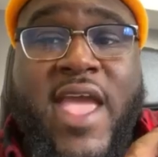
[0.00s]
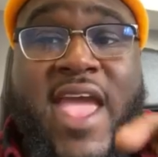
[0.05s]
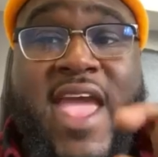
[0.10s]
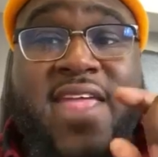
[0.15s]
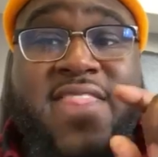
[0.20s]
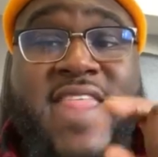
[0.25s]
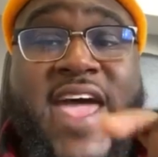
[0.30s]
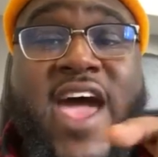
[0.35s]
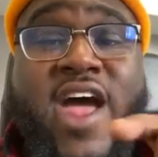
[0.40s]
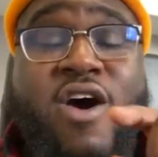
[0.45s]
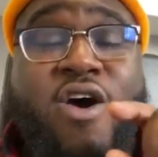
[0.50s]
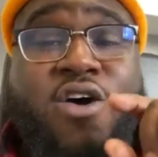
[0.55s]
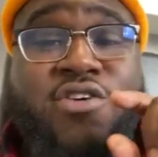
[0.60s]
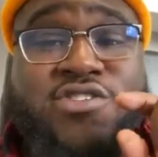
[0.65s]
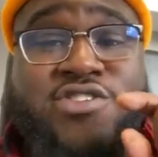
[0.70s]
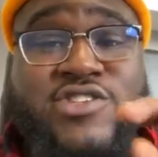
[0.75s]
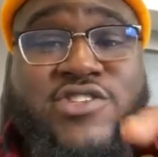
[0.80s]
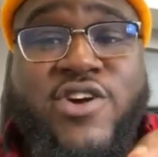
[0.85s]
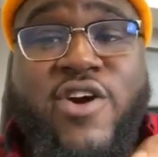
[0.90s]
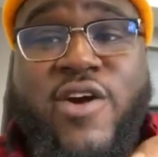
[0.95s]
And that all
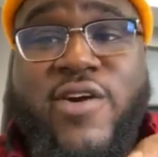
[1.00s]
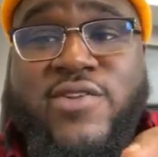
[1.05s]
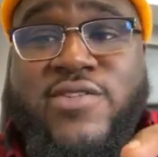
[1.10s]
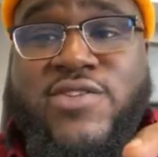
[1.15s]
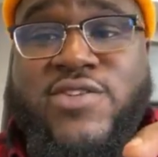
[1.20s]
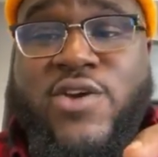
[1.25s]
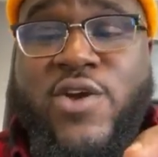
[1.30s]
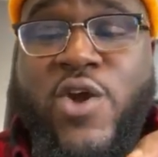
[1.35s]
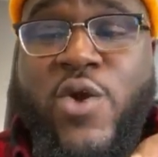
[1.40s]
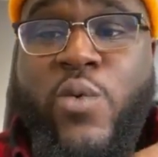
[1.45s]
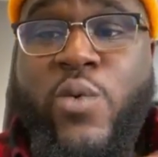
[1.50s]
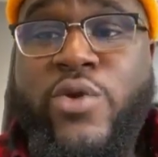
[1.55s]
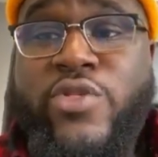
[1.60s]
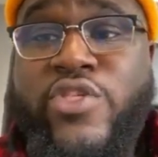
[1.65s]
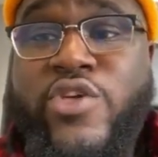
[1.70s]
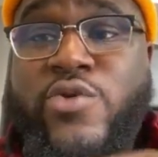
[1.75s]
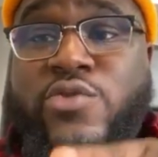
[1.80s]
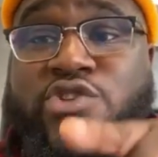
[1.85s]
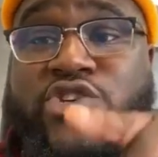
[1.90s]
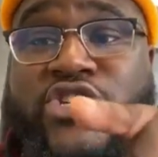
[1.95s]
starts
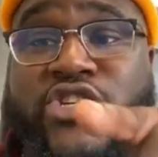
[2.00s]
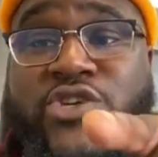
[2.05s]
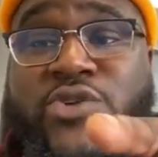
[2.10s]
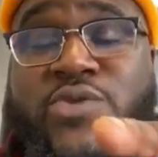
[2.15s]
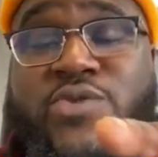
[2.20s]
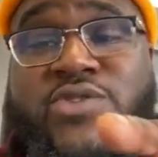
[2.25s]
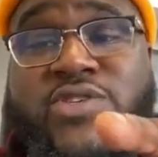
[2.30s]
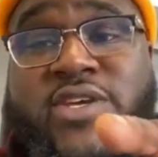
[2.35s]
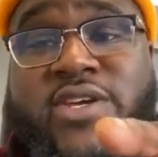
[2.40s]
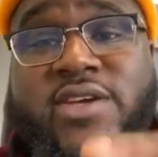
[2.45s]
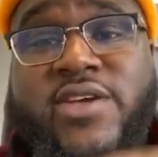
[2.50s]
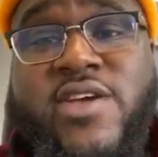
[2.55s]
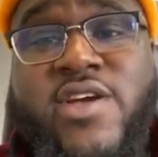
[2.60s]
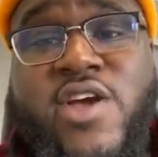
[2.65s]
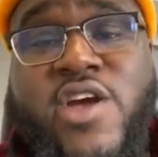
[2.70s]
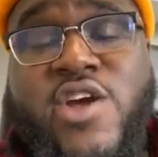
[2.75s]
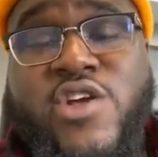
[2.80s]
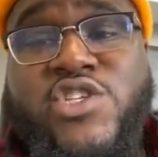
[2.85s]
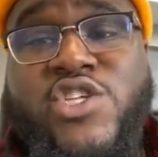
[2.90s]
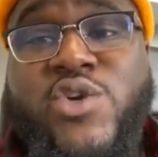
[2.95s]
with you choosing
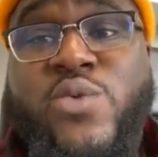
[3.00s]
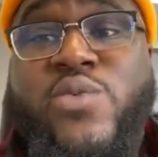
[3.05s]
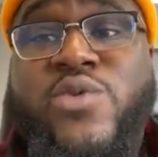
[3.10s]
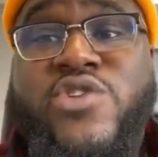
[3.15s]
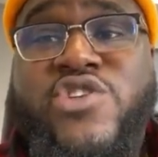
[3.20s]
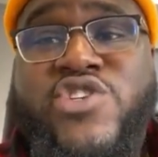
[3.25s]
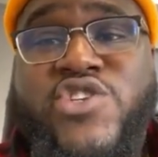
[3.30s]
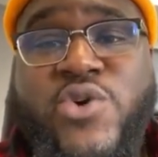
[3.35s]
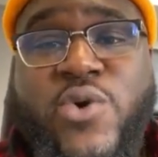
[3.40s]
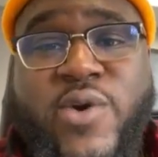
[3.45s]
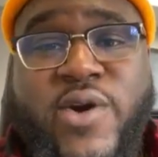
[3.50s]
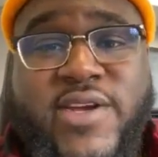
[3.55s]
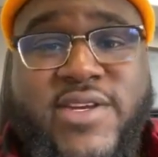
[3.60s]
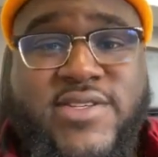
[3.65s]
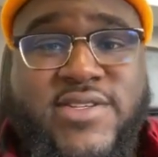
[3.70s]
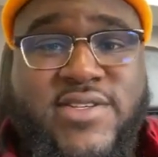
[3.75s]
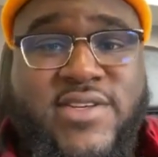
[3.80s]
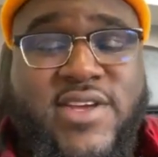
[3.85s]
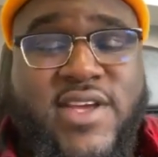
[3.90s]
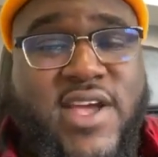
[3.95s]
to
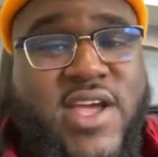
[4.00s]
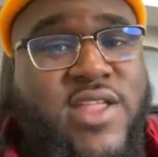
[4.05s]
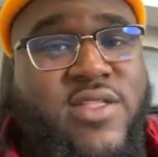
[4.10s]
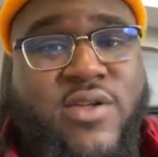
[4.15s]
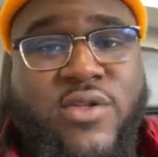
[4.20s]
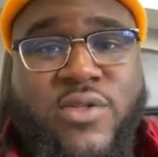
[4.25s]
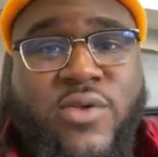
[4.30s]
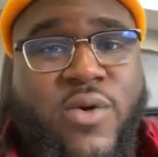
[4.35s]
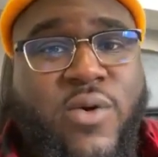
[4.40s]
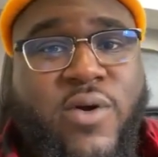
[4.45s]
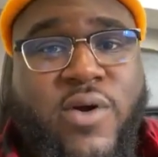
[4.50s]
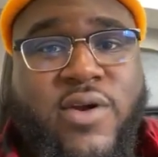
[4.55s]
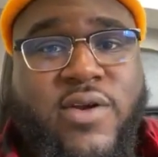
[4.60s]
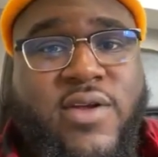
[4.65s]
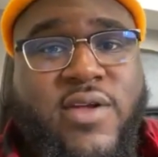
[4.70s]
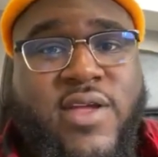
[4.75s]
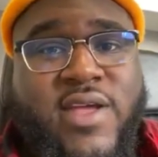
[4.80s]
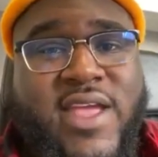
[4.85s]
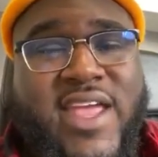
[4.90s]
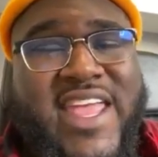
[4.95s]
rejoice in the
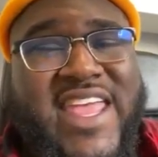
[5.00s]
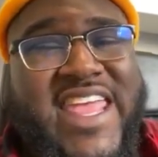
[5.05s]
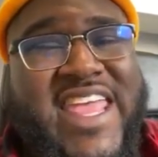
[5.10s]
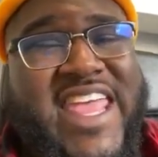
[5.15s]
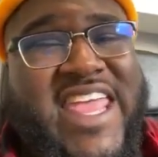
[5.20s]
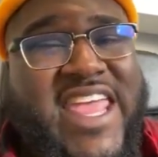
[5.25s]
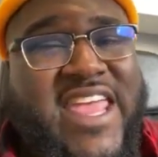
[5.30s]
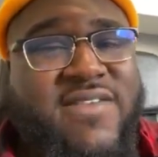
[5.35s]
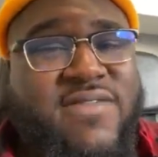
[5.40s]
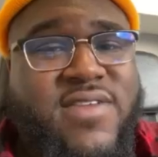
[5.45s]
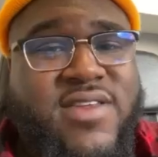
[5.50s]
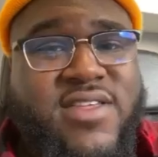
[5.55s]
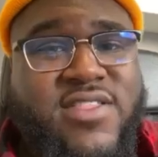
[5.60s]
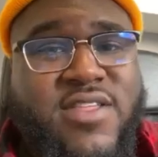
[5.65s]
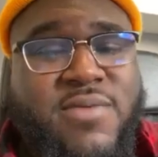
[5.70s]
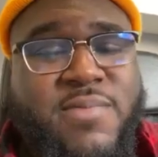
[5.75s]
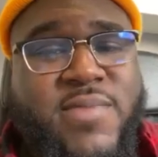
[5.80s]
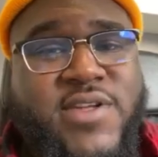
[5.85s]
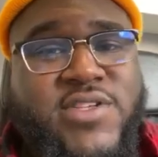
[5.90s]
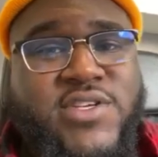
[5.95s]
Lord, even in
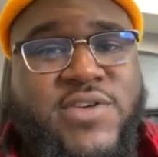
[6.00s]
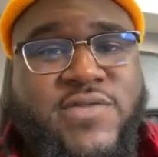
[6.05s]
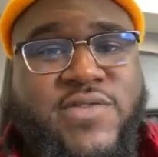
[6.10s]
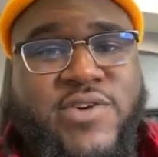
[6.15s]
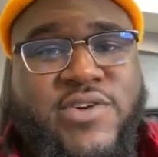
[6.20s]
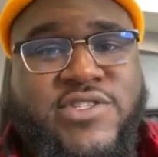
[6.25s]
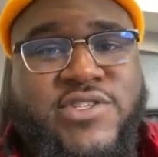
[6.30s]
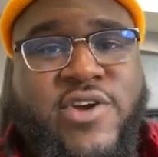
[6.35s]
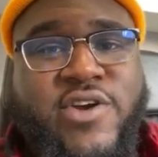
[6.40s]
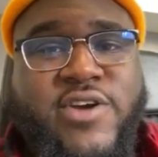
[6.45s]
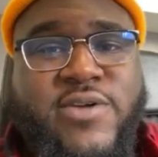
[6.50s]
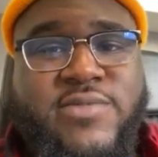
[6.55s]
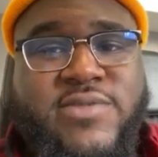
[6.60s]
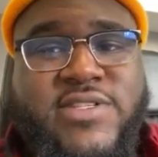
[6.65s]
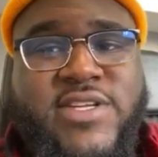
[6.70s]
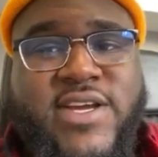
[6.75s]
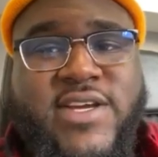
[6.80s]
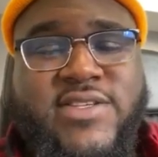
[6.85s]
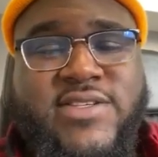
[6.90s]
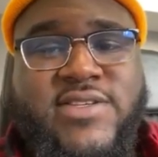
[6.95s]
the midst of your
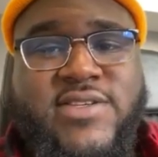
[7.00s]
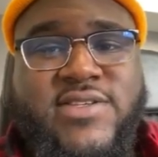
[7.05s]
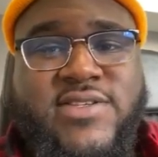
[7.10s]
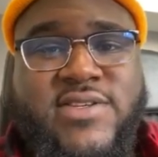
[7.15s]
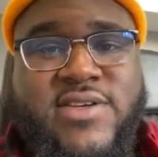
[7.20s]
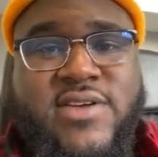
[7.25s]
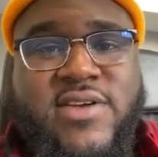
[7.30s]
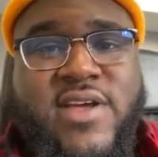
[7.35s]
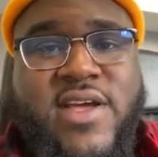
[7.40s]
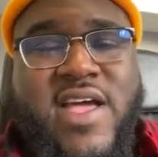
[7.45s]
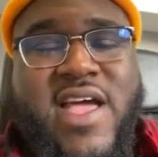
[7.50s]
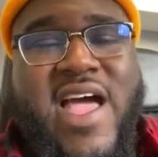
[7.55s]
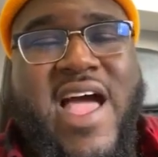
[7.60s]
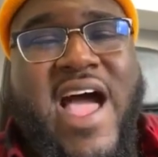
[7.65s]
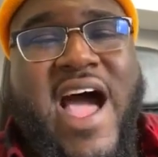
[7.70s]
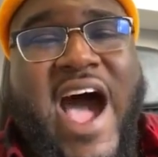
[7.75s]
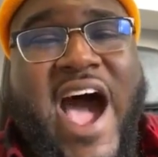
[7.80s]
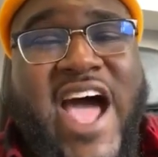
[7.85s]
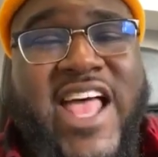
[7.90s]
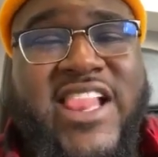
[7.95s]
circumstances.
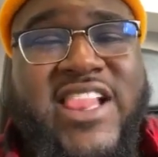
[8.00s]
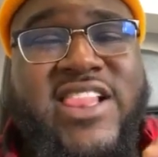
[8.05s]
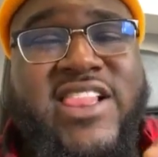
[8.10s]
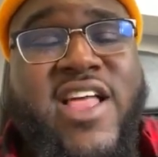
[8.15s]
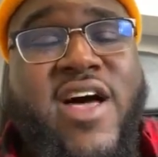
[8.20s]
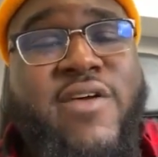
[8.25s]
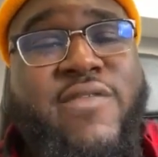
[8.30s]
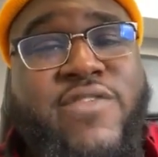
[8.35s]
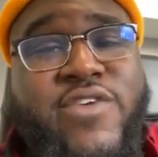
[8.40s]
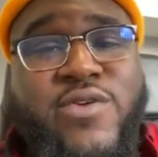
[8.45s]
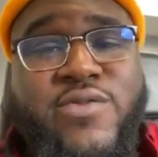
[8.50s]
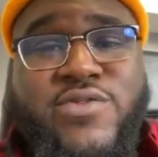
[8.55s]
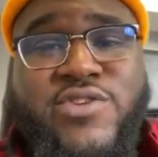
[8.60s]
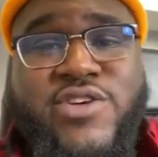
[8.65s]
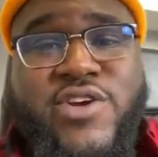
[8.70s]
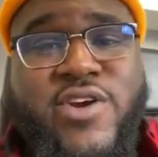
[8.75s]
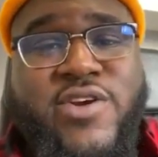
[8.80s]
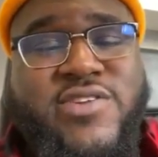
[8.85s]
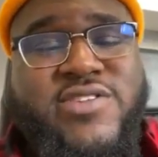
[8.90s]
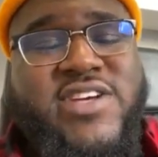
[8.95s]
I love you,
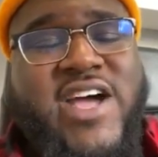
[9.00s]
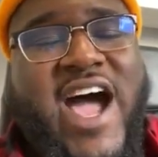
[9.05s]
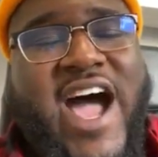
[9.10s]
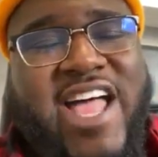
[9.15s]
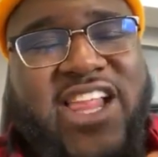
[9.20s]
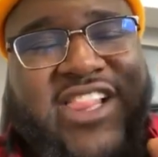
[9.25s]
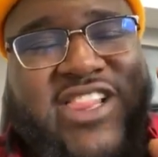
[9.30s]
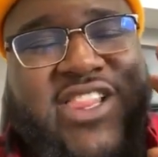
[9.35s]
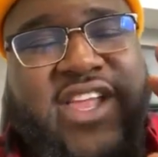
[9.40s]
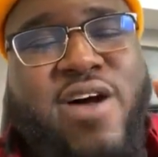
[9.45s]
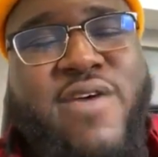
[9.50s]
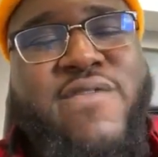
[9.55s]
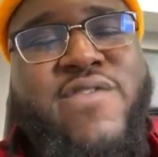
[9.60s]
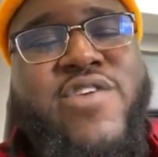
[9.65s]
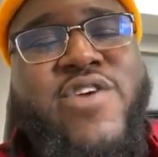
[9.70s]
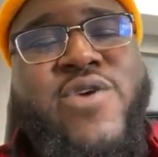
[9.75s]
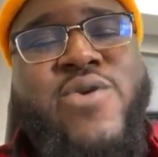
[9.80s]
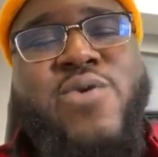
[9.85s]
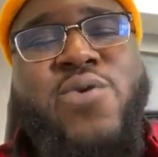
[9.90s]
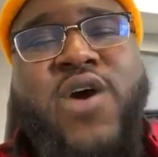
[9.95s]
church. I love
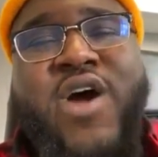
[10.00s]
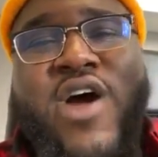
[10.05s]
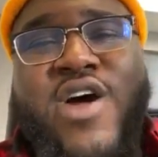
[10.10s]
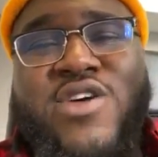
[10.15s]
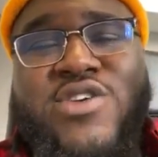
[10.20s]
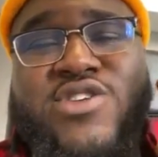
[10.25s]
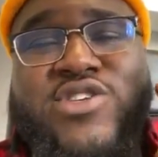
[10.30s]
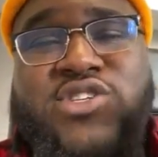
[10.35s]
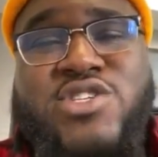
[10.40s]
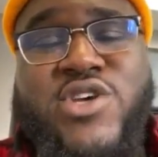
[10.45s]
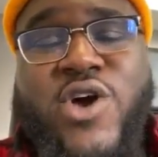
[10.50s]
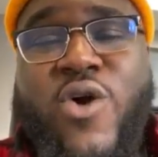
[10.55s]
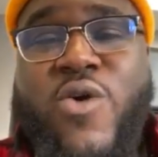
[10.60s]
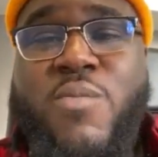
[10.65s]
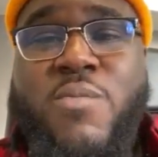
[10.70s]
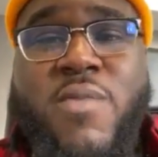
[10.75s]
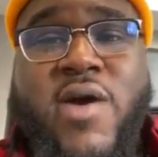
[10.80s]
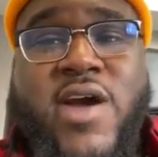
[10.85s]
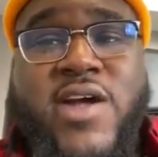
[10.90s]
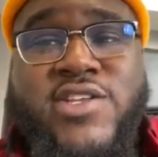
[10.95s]
you so
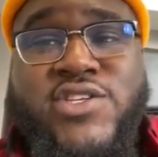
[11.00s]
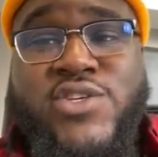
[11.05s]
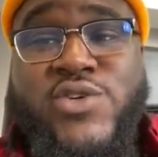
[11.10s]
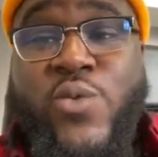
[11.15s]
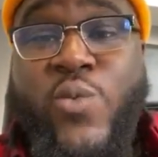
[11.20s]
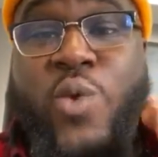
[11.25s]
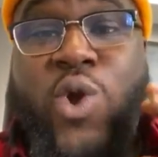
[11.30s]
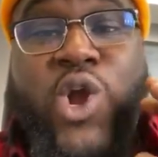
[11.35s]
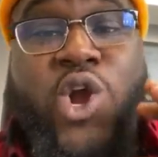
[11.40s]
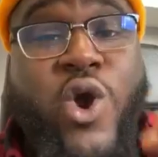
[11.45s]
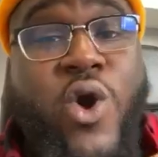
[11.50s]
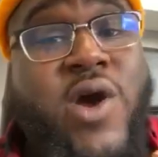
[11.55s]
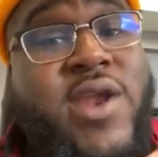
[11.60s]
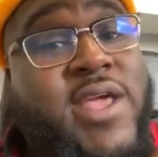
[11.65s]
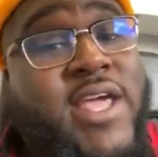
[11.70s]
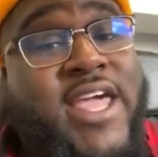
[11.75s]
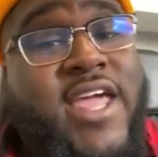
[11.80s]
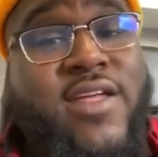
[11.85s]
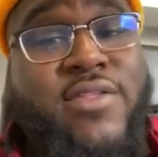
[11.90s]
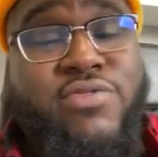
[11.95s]
much. We're going
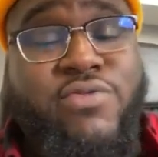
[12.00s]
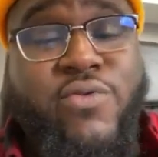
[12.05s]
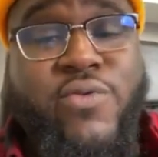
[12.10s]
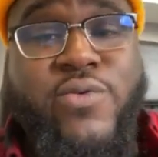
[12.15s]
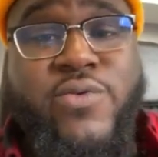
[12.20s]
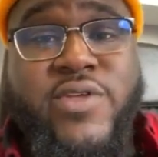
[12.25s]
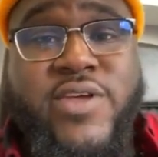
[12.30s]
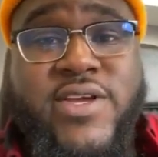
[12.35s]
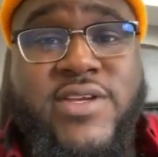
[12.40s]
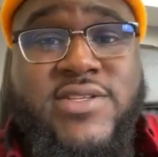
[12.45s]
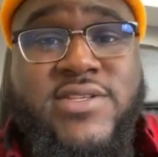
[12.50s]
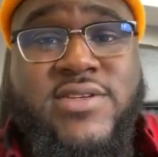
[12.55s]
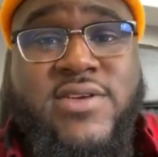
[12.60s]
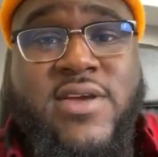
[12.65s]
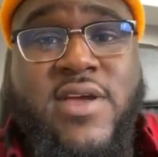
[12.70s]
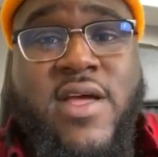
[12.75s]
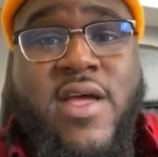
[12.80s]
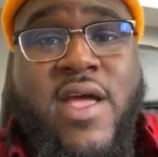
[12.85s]
to get through this.